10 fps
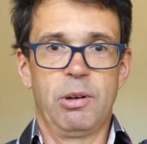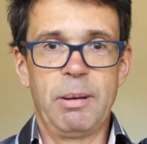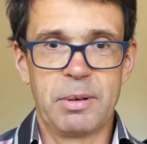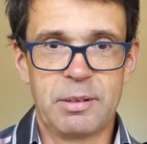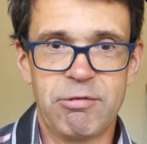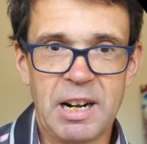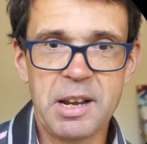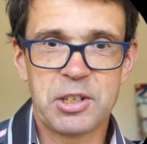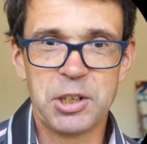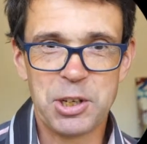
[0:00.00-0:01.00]
I'm
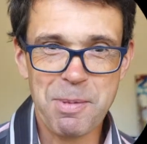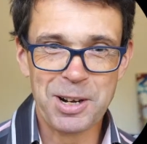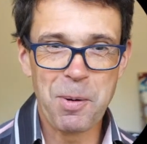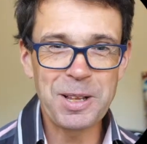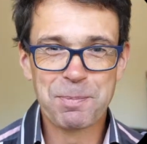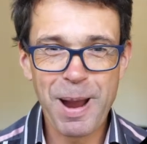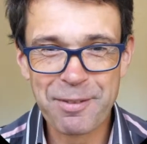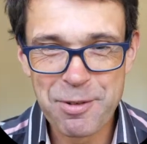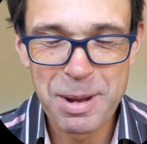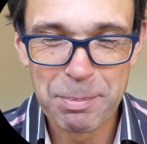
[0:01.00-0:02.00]
relaxing too much. One
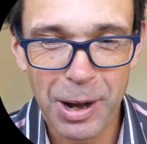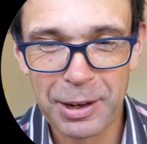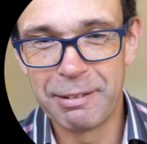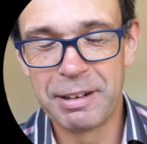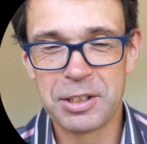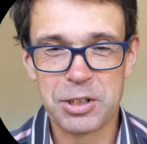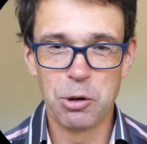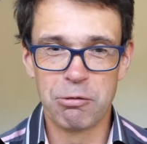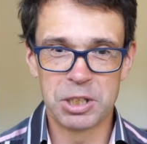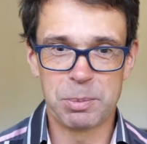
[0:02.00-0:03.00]
spade from your partner, and it's
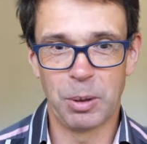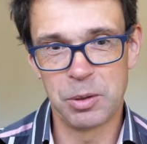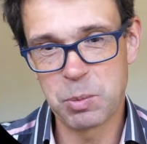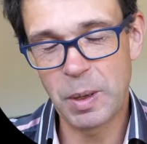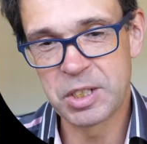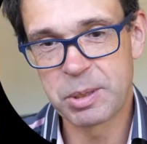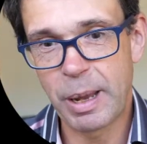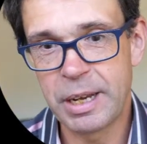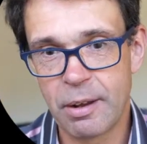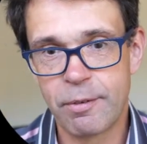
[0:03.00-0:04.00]
your response. One
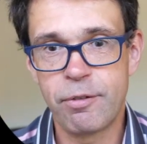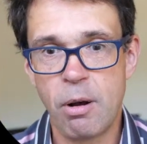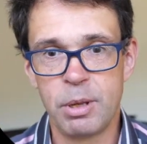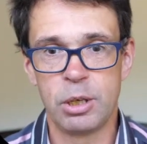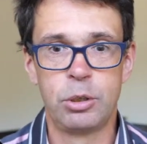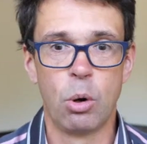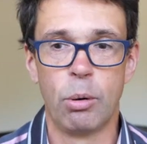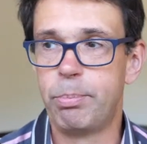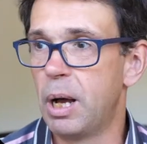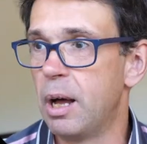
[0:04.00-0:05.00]
spade from
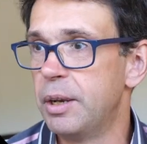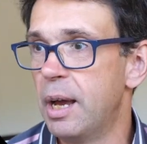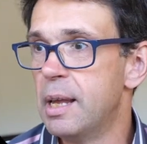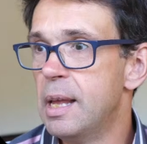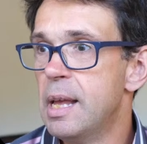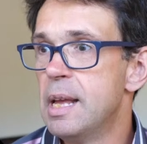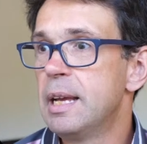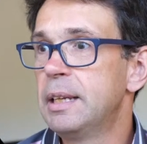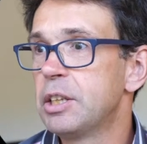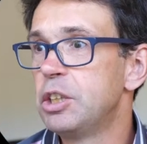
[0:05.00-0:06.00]
your partner,
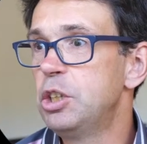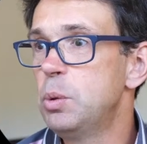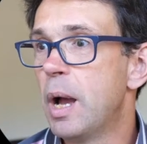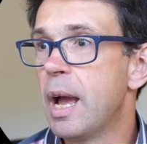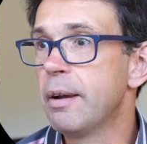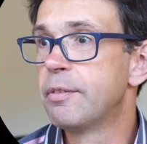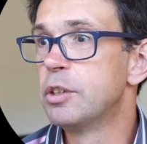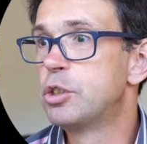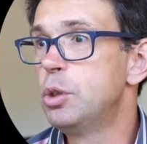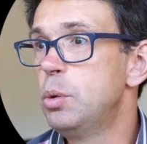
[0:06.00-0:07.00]
and you
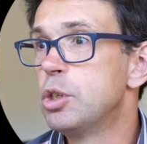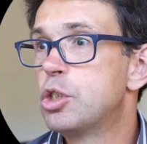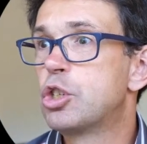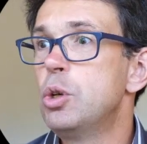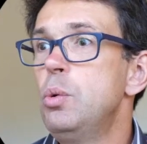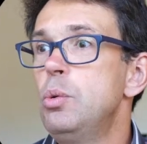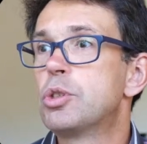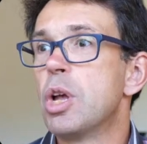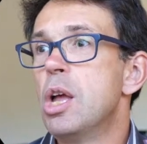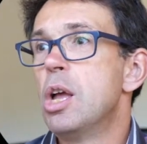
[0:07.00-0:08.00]
have to
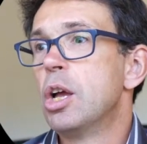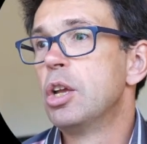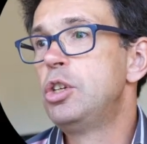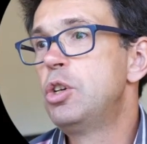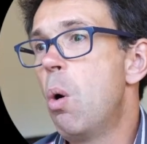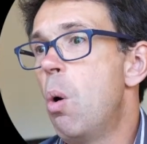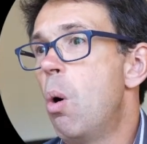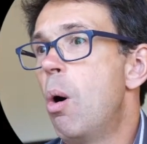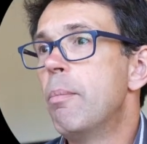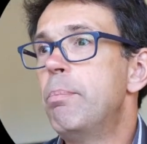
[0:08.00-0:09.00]
choose
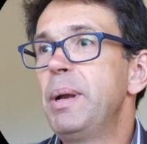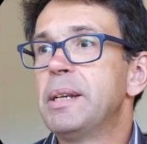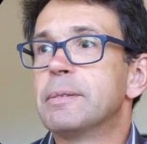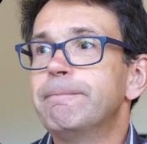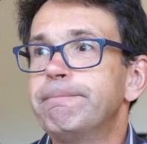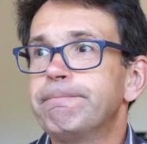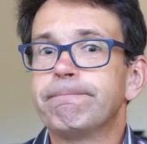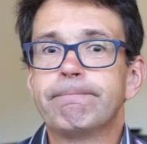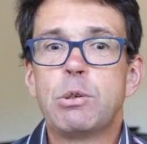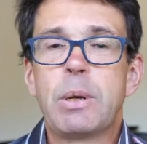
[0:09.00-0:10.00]
your bid.
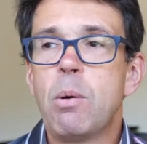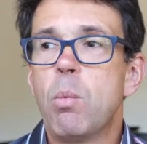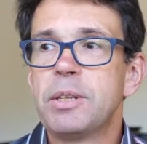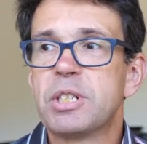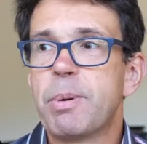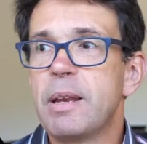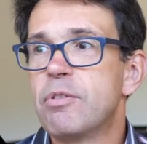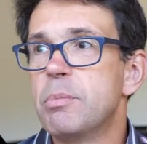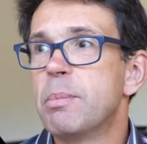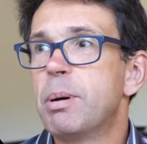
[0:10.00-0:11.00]
Okay, one
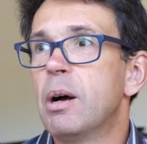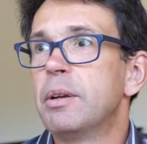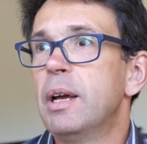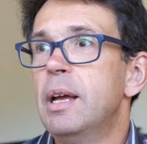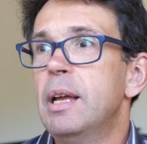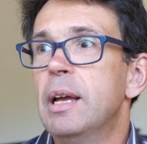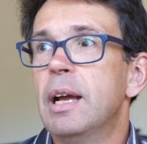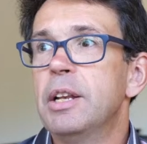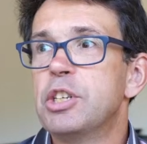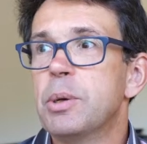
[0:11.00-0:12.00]
spade from your partner,
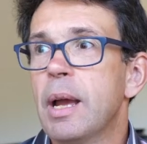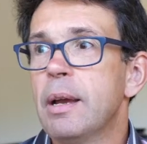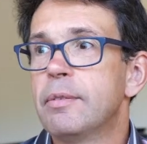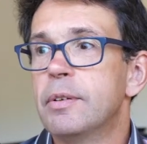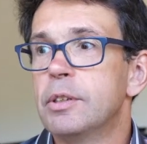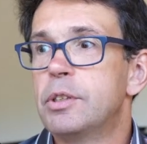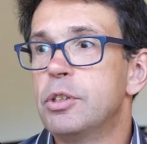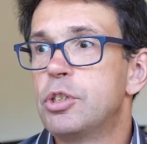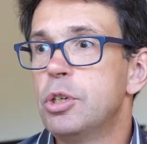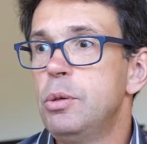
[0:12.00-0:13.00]
and you have
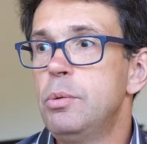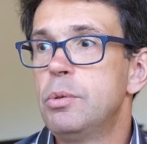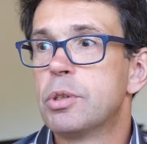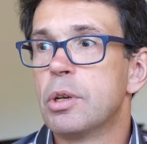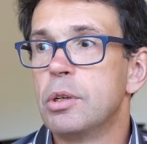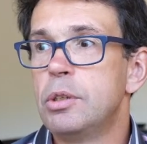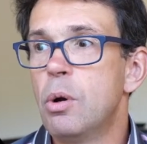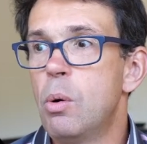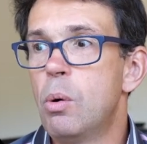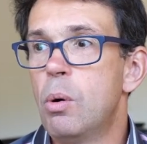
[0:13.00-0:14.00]
to choose
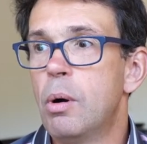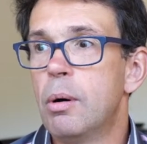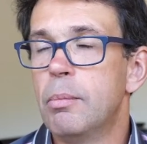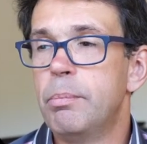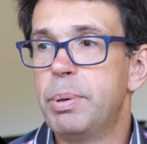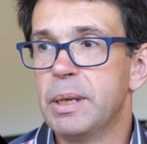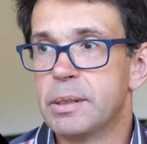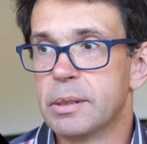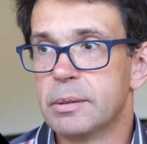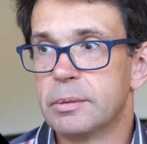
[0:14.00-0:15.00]
your bid.